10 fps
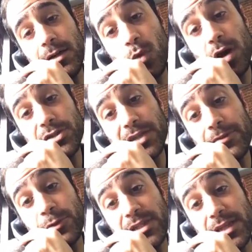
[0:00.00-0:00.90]
watched
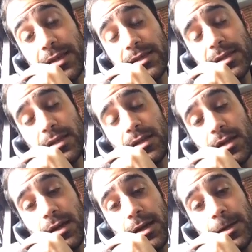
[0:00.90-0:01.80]
every day.
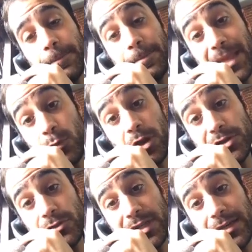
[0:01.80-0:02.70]
And we
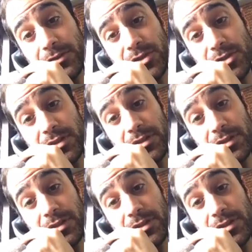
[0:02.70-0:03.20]
also announced just